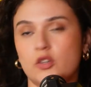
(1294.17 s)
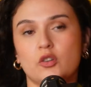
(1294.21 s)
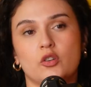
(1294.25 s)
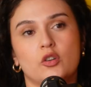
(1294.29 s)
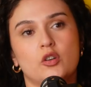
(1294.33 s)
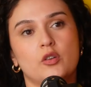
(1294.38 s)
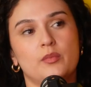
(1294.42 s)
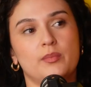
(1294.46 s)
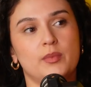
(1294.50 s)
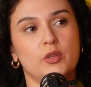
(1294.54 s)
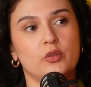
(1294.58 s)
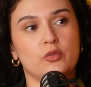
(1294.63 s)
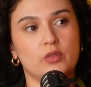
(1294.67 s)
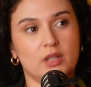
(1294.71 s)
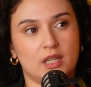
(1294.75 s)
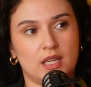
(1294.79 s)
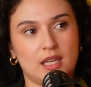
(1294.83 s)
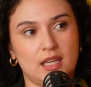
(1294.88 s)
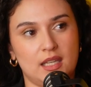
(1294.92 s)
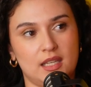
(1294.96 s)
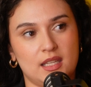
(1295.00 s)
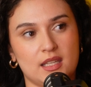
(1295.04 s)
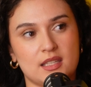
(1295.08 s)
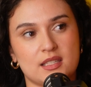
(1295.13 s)
you're
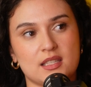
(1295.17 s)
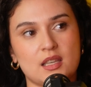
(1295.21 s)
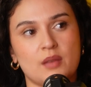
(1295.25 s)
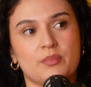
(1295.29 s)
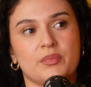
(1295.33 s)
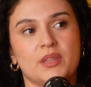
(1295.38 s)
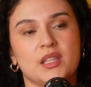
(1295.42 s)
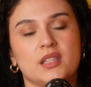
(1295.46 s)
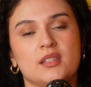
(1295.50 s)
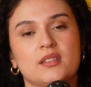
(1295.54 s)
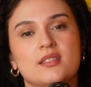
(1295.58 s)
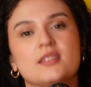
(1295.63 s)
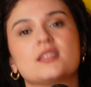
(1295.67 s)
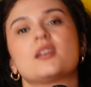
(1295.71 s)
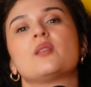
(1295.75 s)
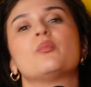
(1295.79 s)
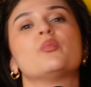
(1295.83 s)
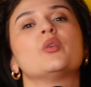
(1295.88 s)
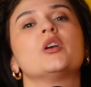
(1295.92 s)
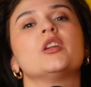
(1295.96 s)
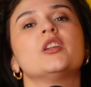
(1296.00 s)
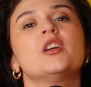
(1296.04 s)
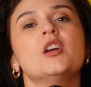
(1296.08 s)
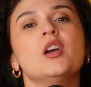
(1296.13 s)
communicating something to
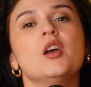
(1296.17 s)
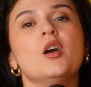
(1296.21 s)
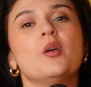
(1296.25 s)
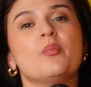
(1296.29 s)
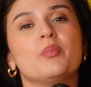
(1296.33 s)
someone,